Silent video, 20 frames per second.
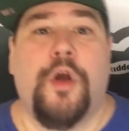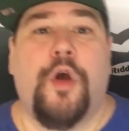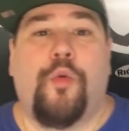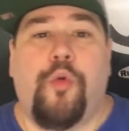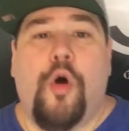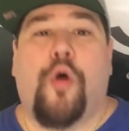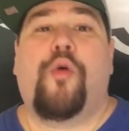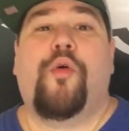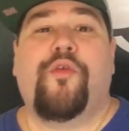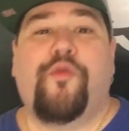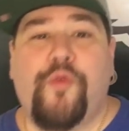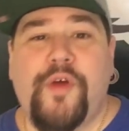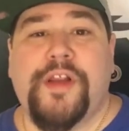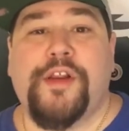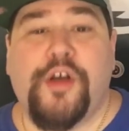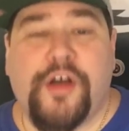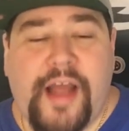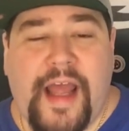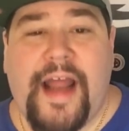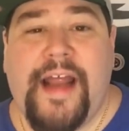Well, if we
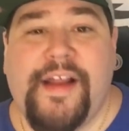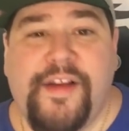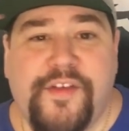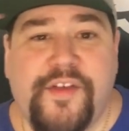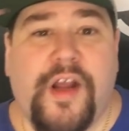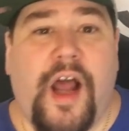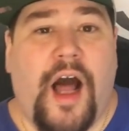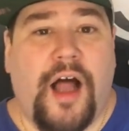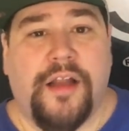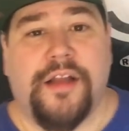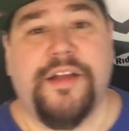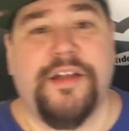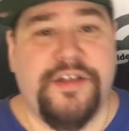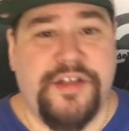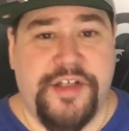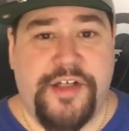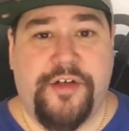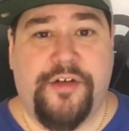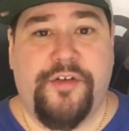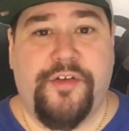look at his
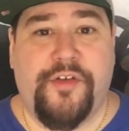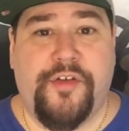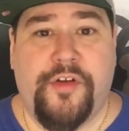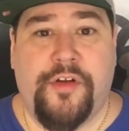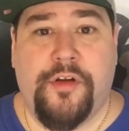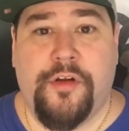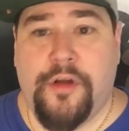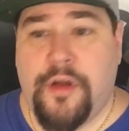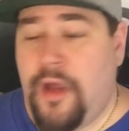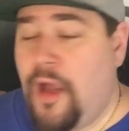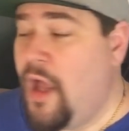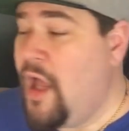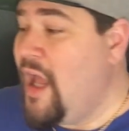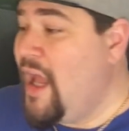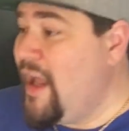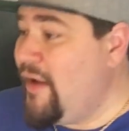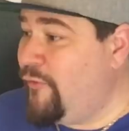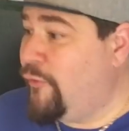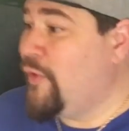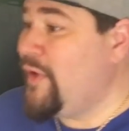college years,
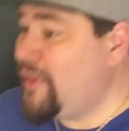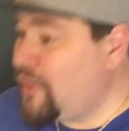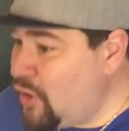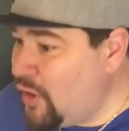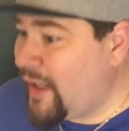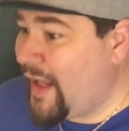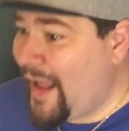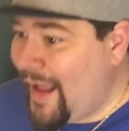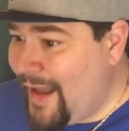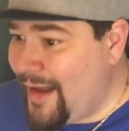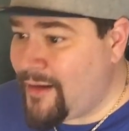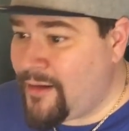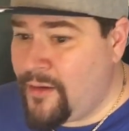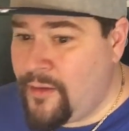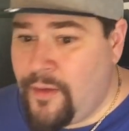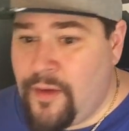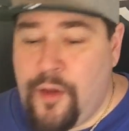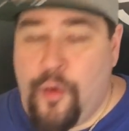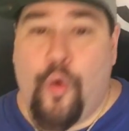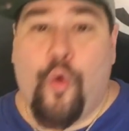if we look at
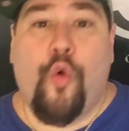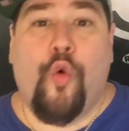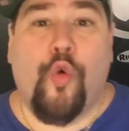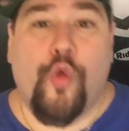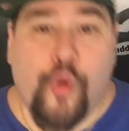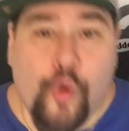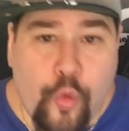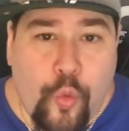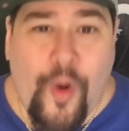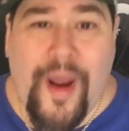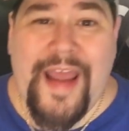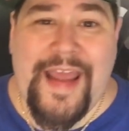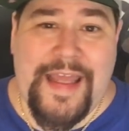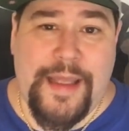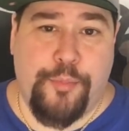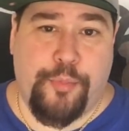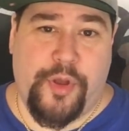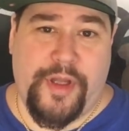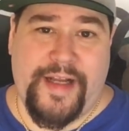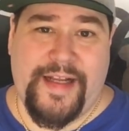the way
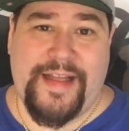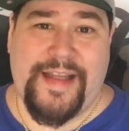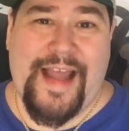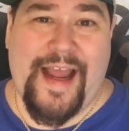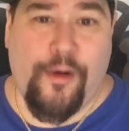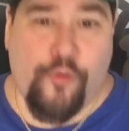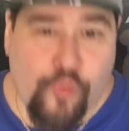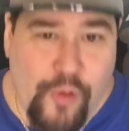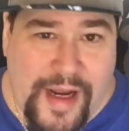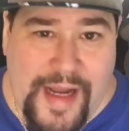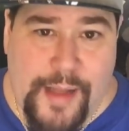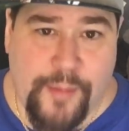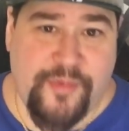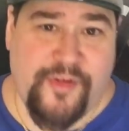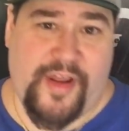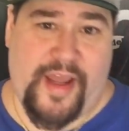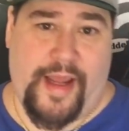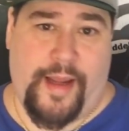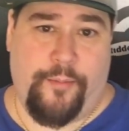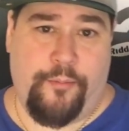he played in that
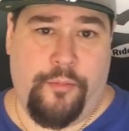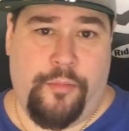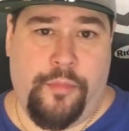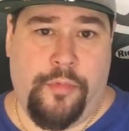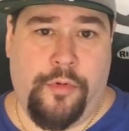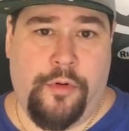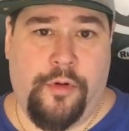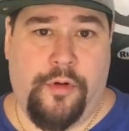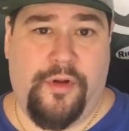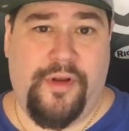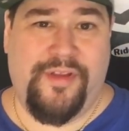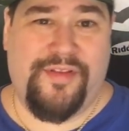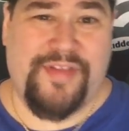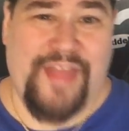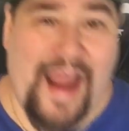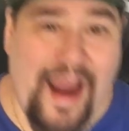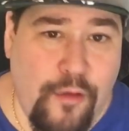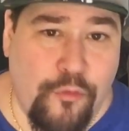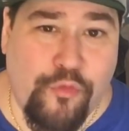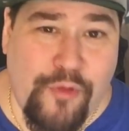Rams game,
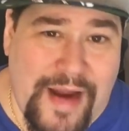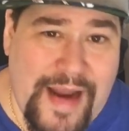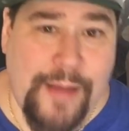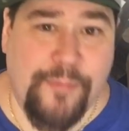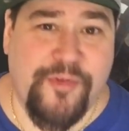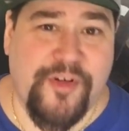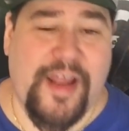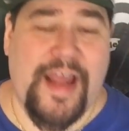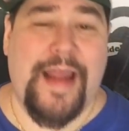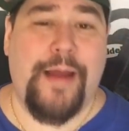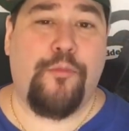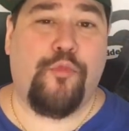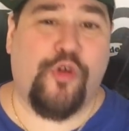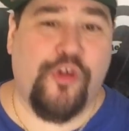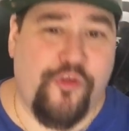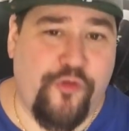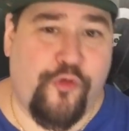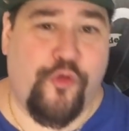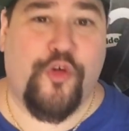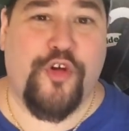that Rams game
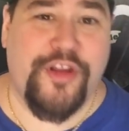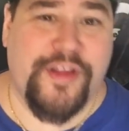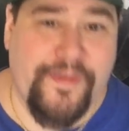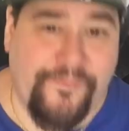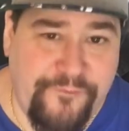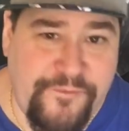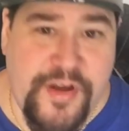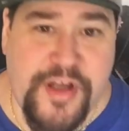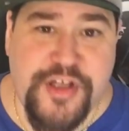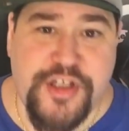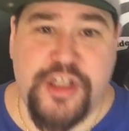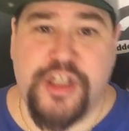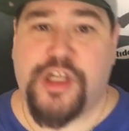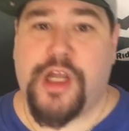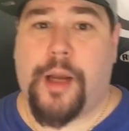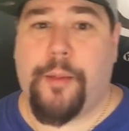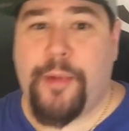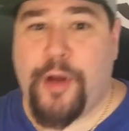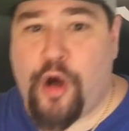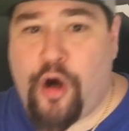was for the division
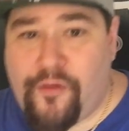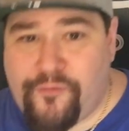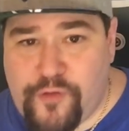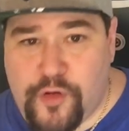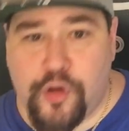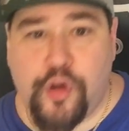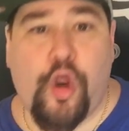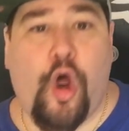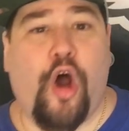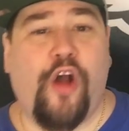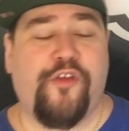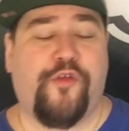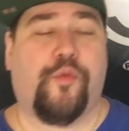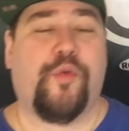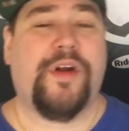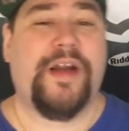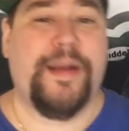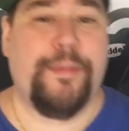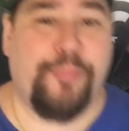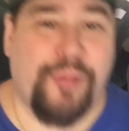coming off a loss
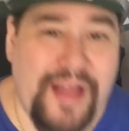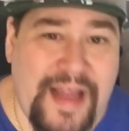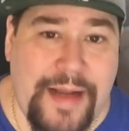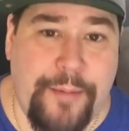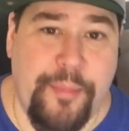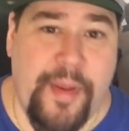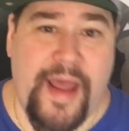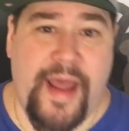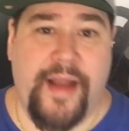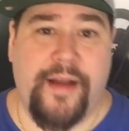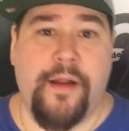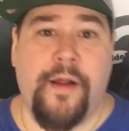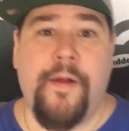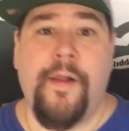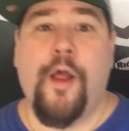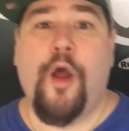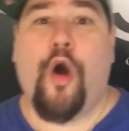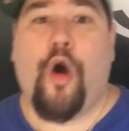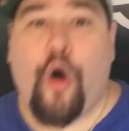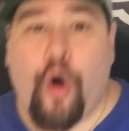where he played bad
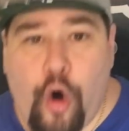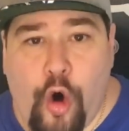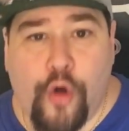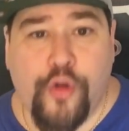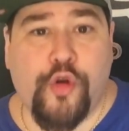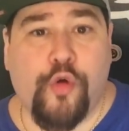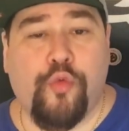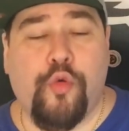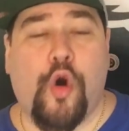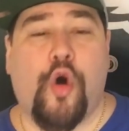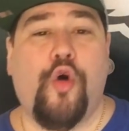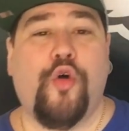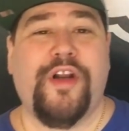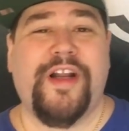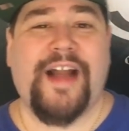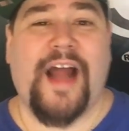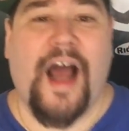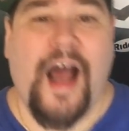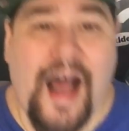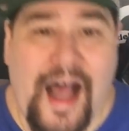on the road
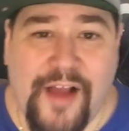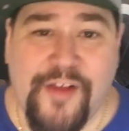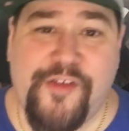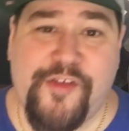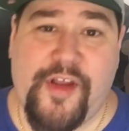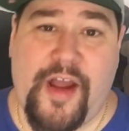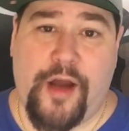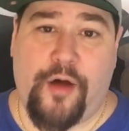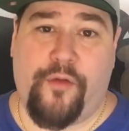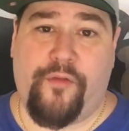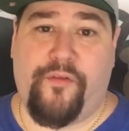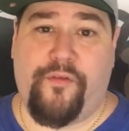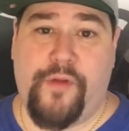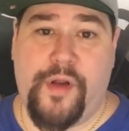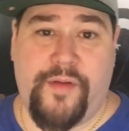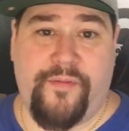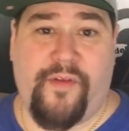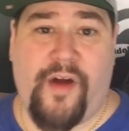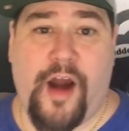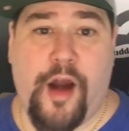in a hostile
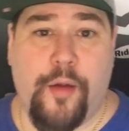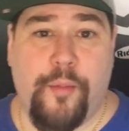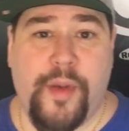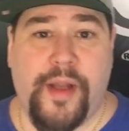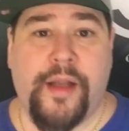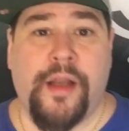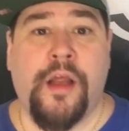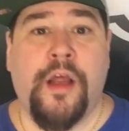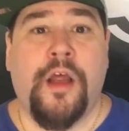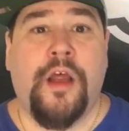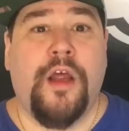environment.